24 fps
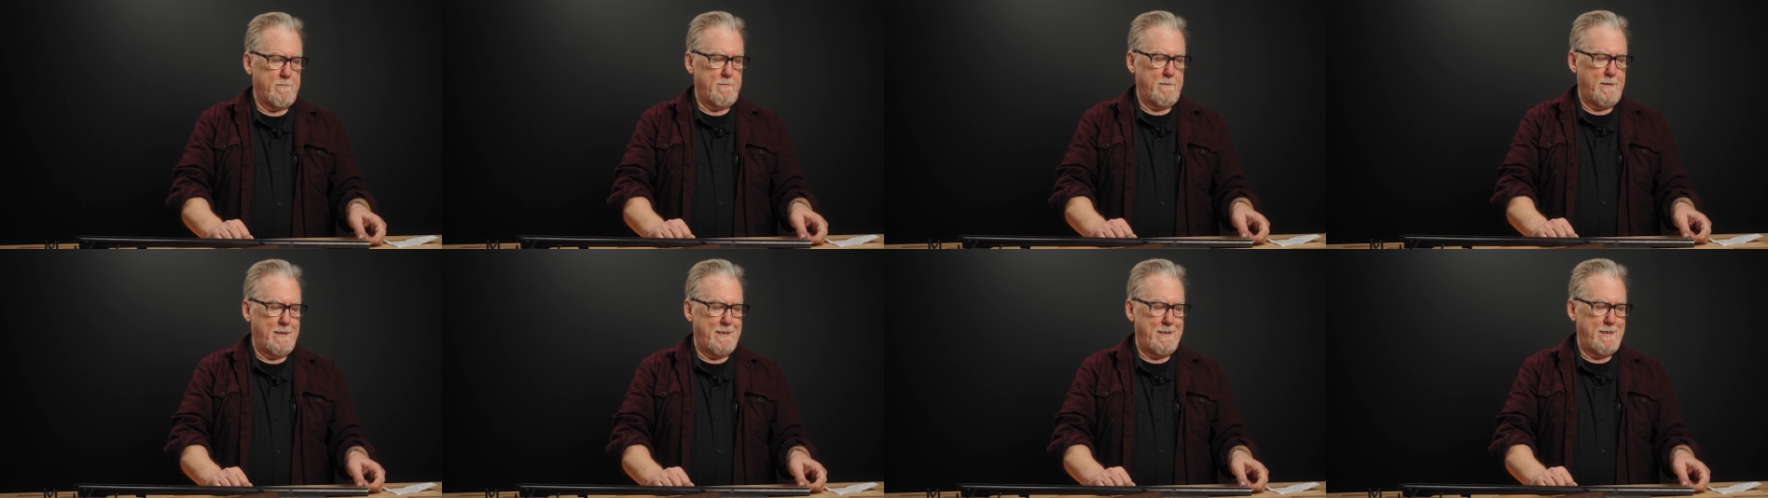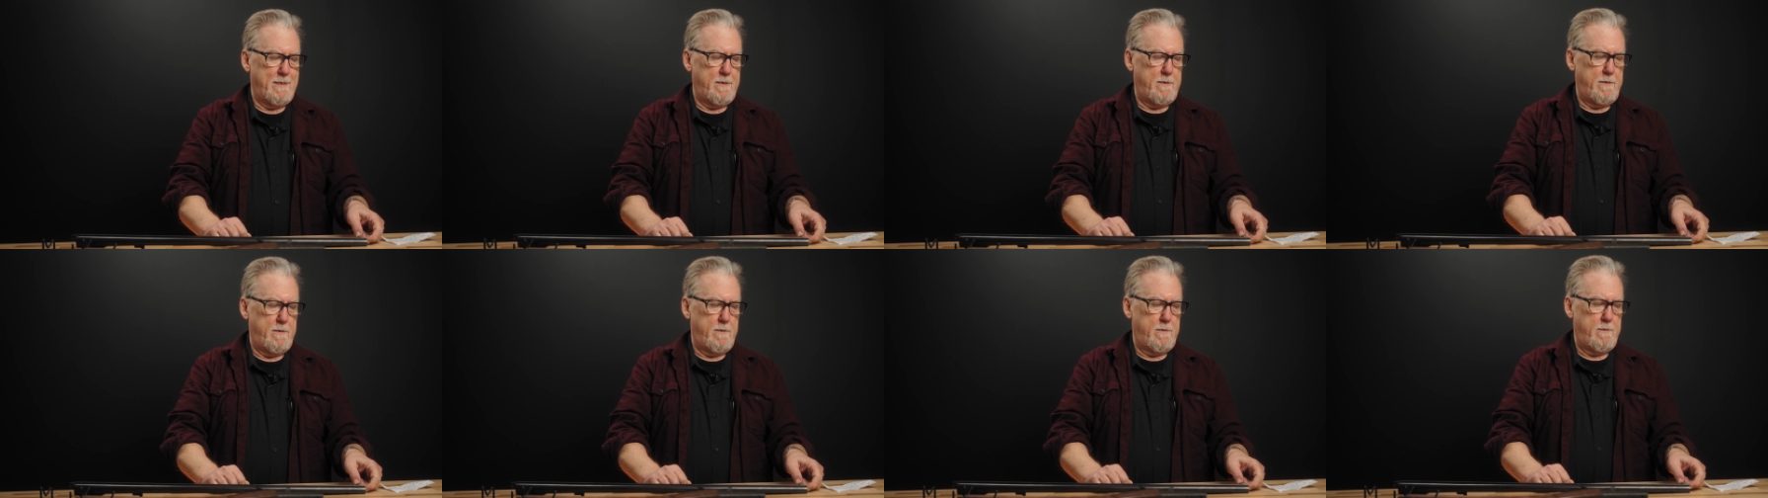
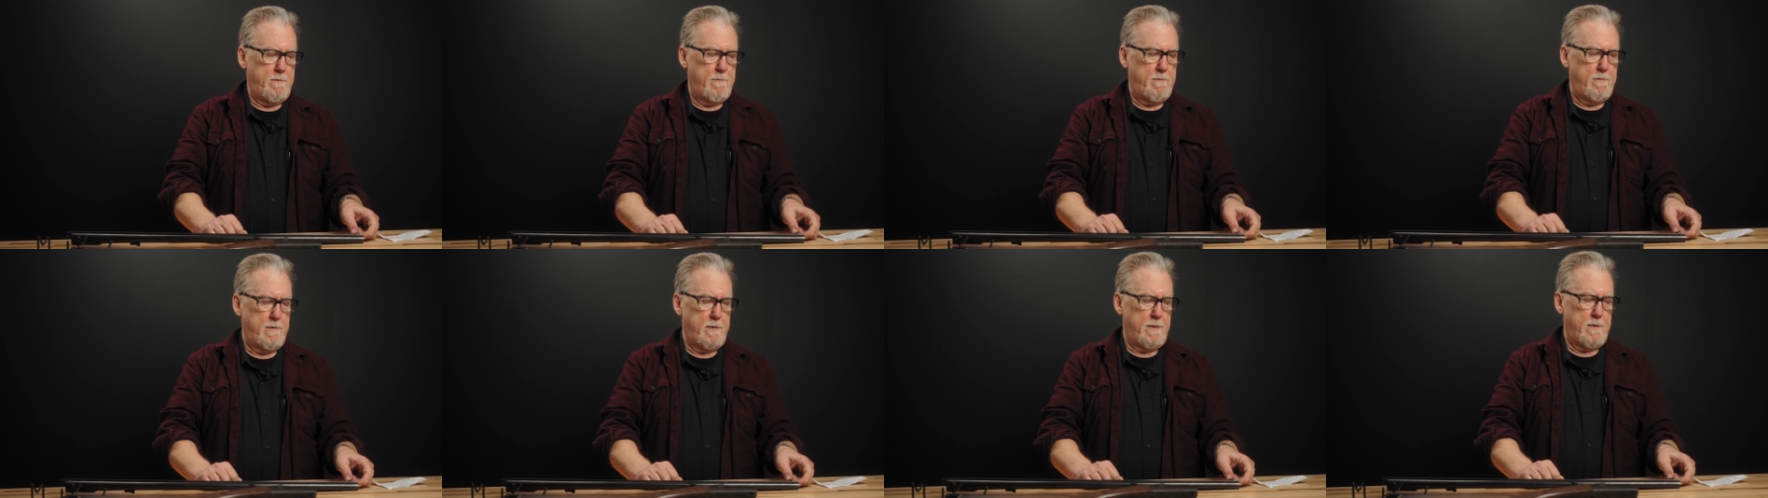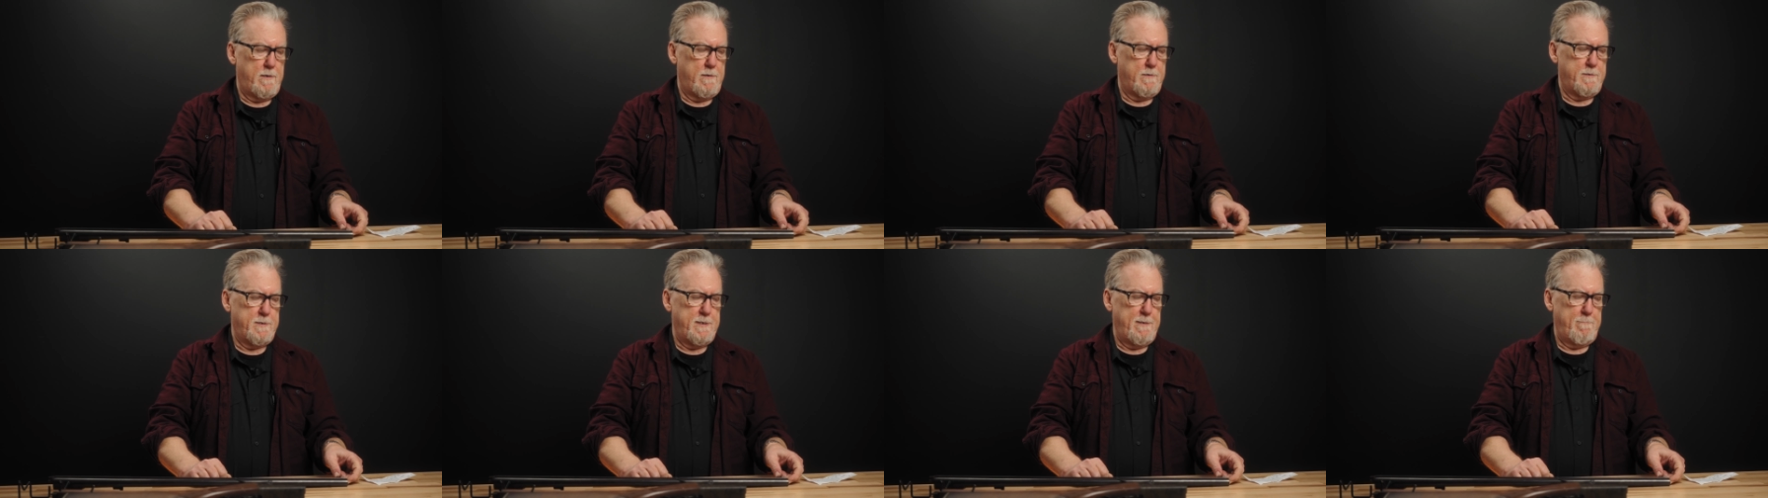lead,
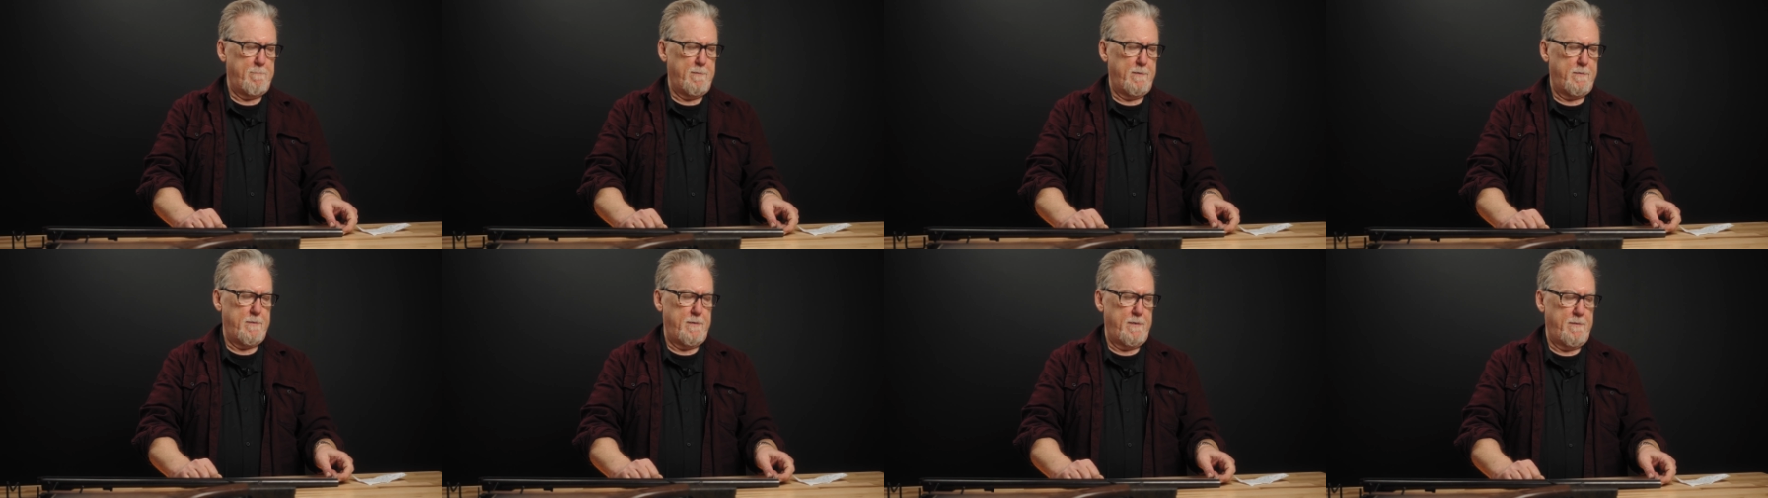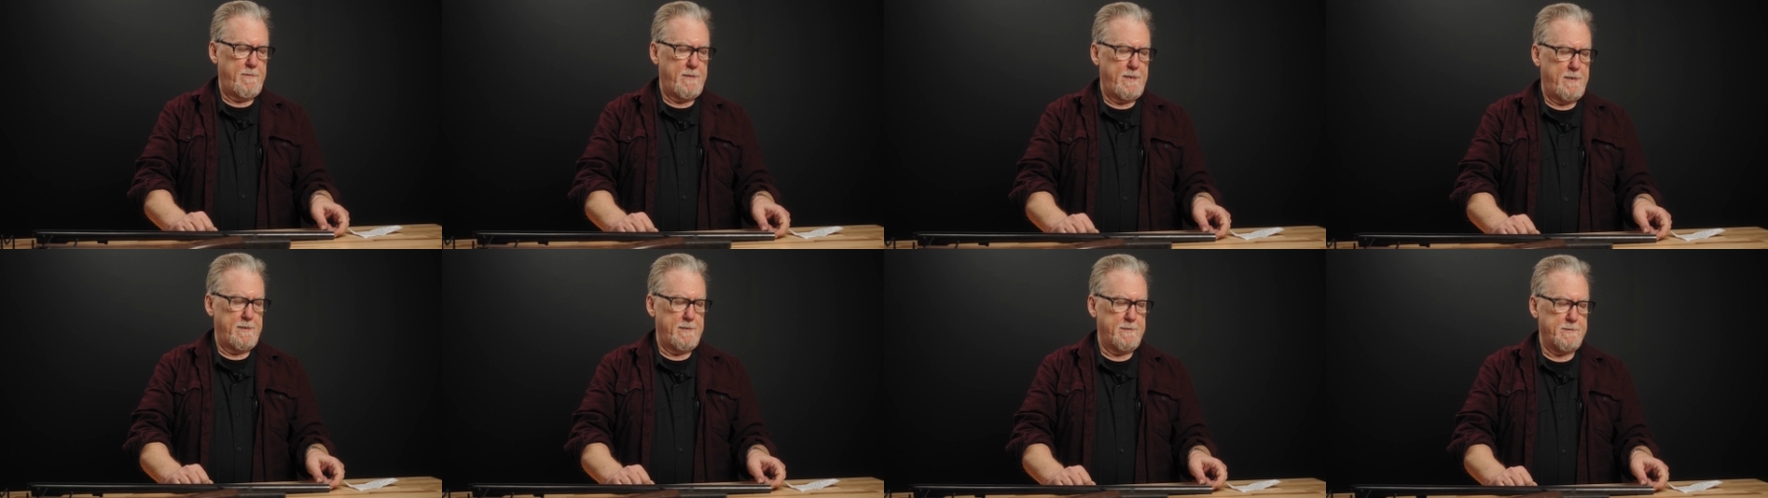uh, typically
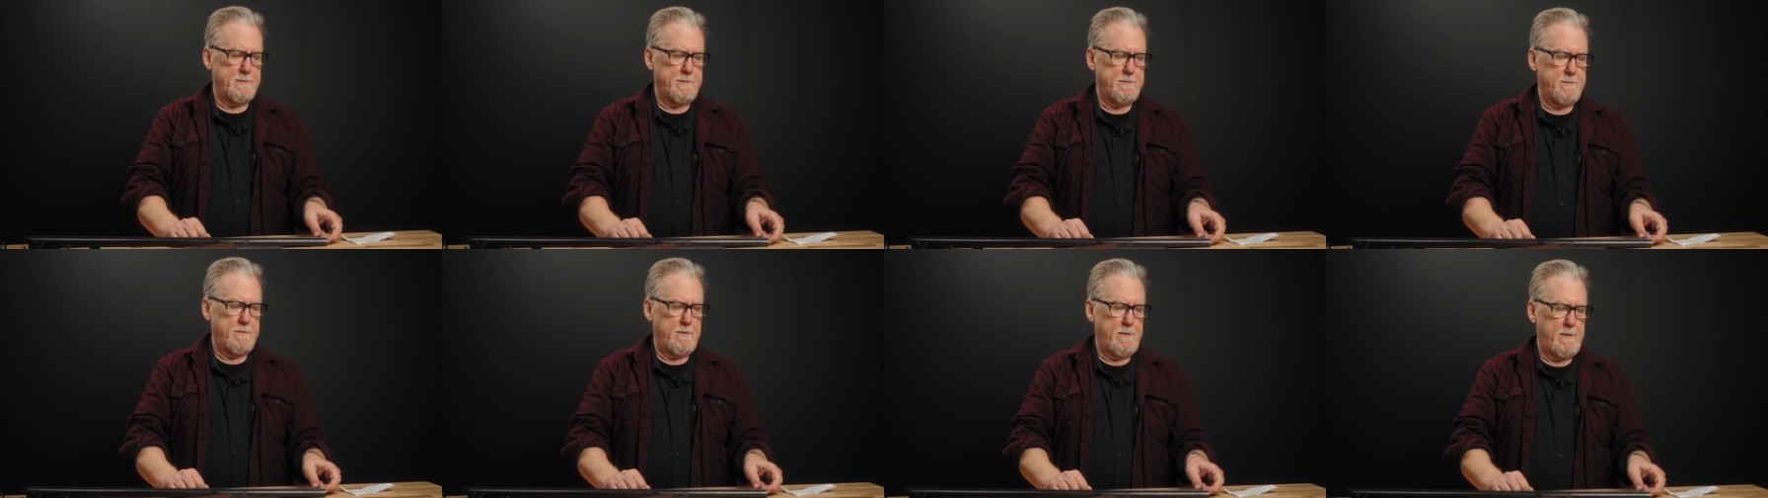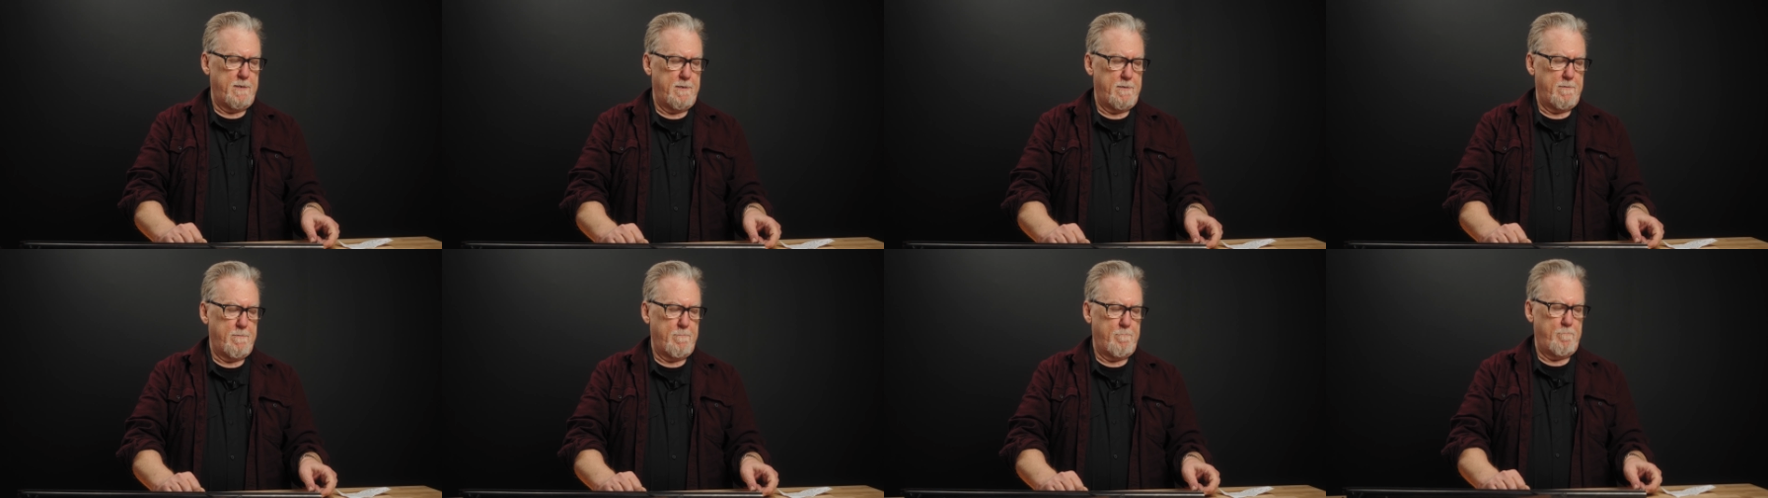that is
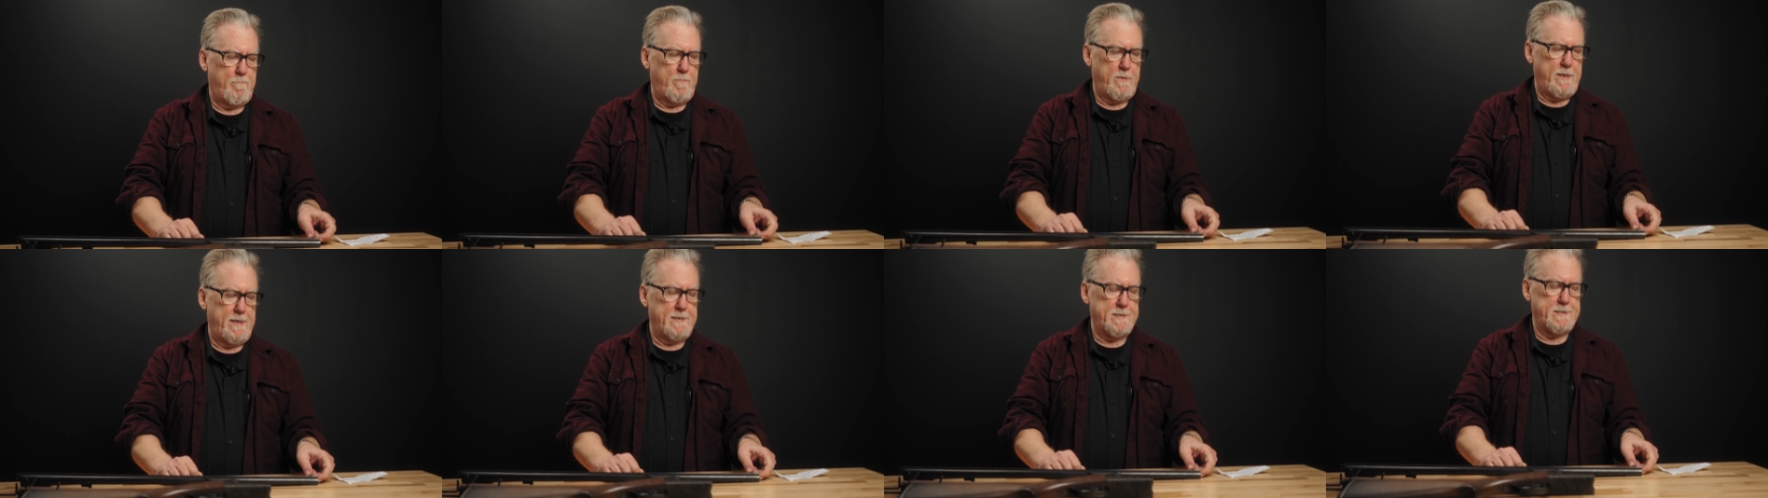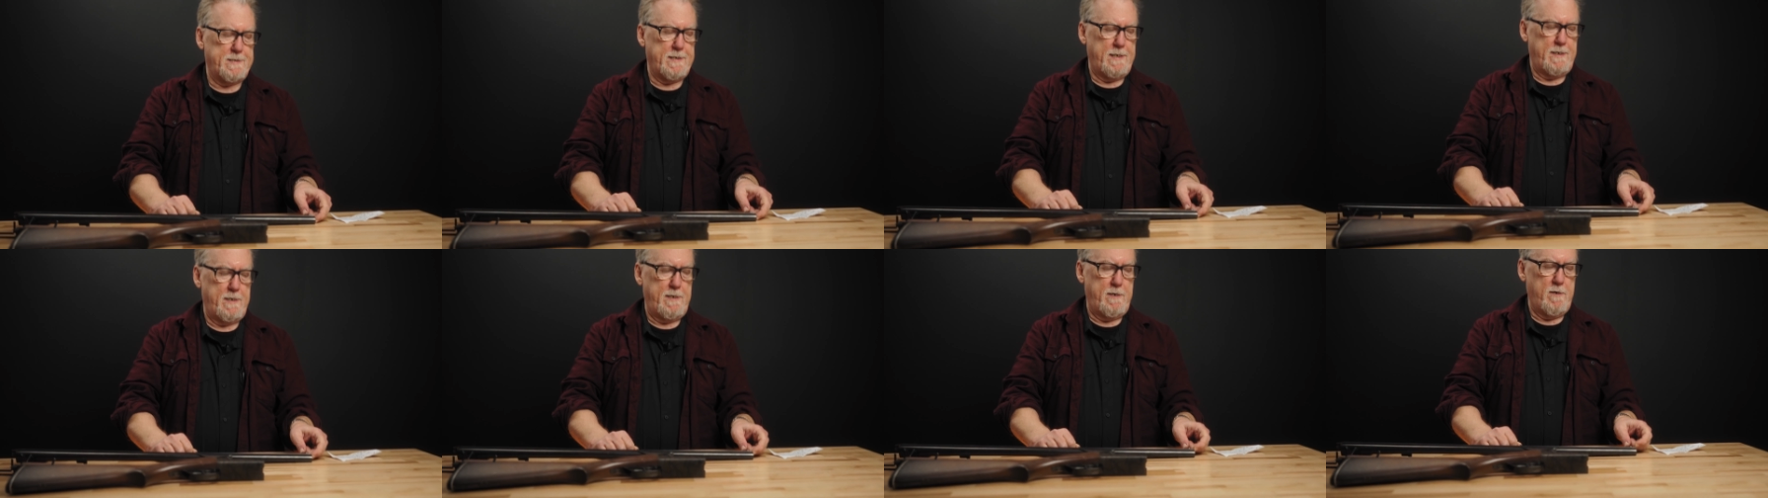uh,
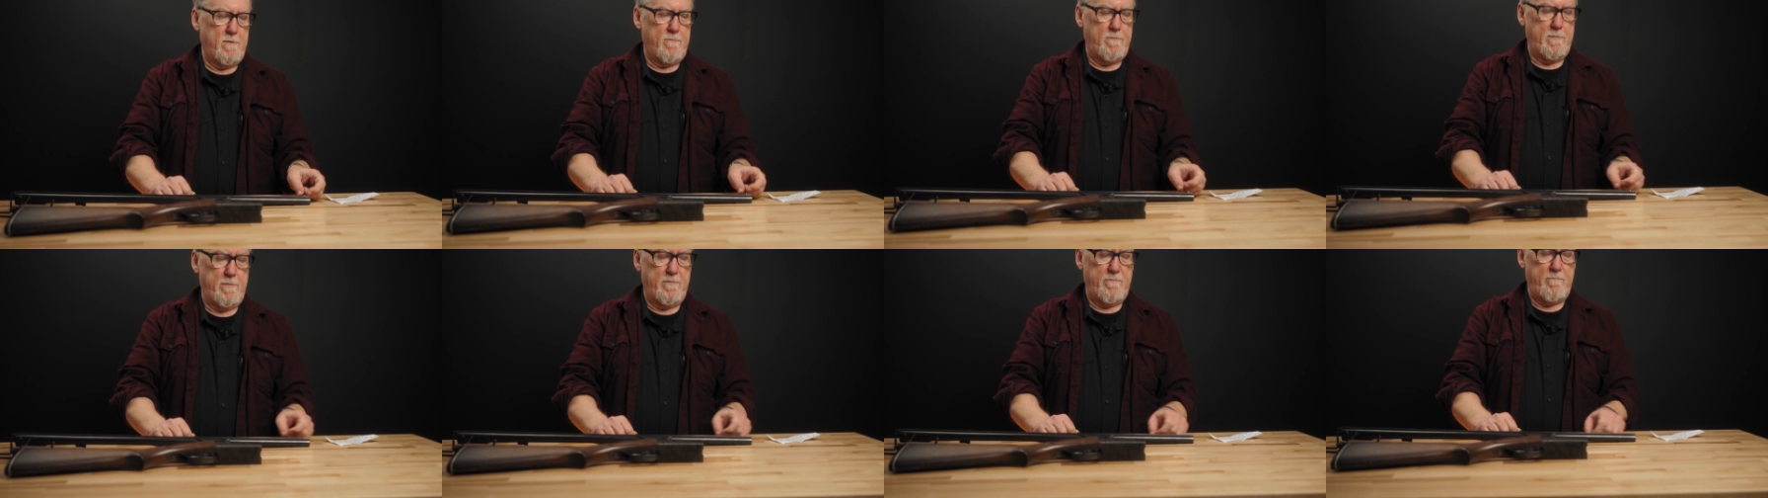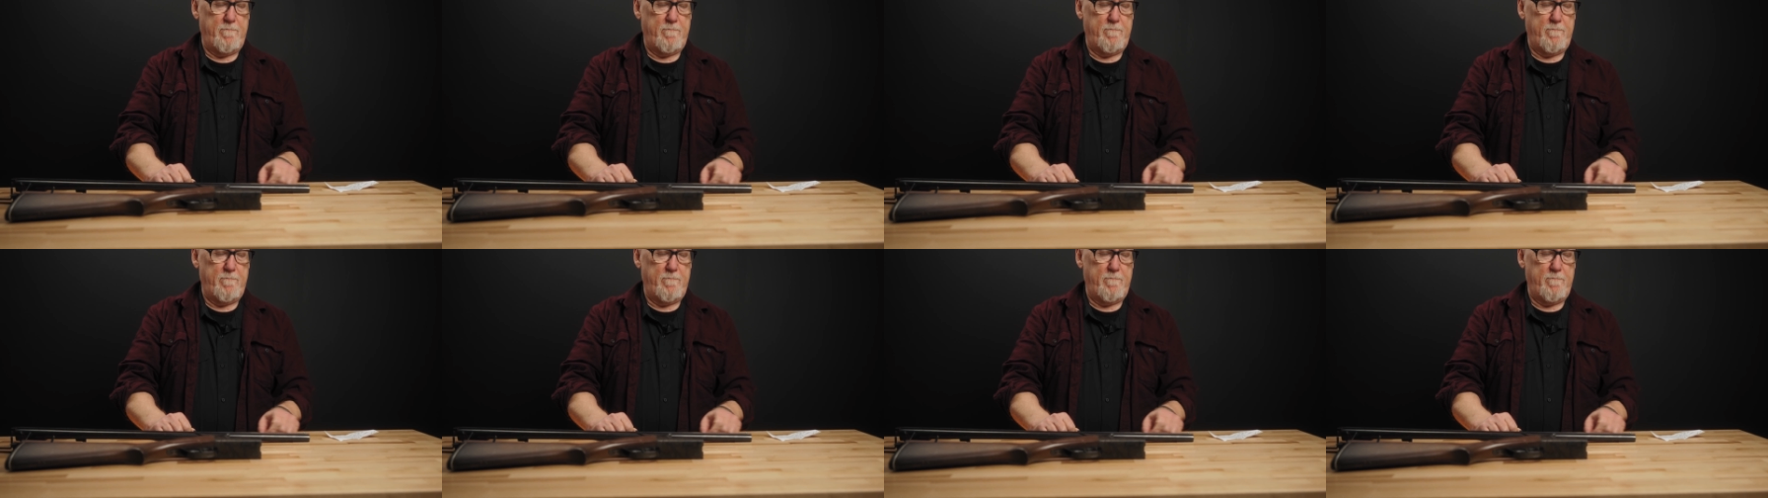inset here from the